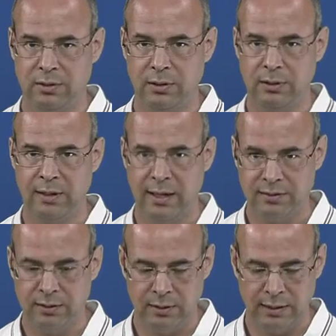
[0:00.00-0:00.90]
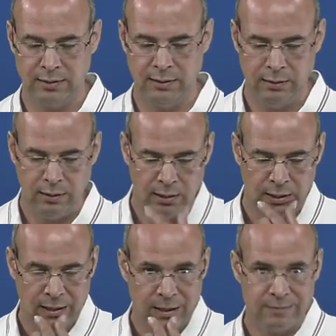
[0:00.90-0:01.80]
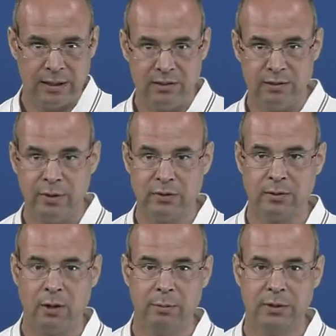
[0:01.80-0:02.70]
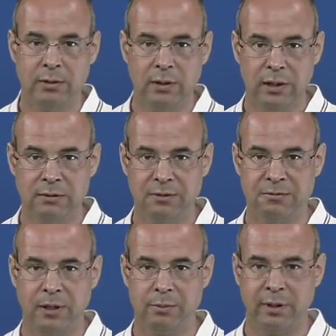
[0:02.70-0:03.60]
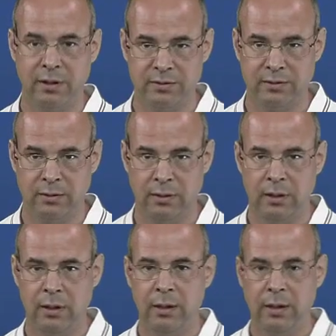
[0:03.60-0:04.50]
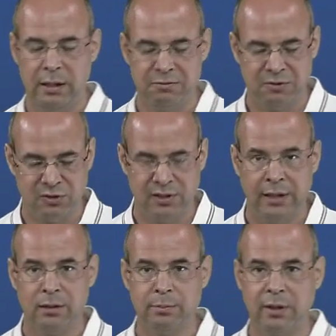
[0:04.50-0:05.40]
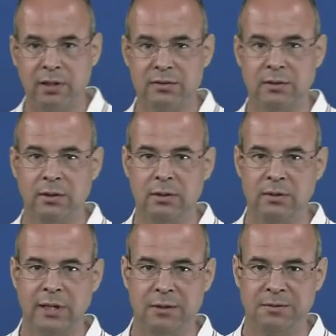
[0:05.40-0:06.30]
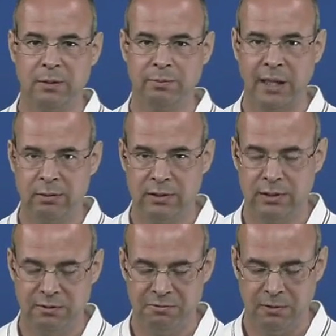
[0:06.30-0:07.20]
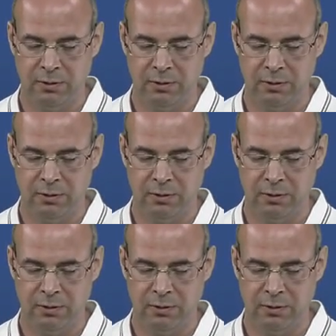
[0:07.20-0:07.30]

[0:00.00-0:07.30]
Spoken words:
In classical Latin, that is most common in the third person, and for the second person you take the imperative.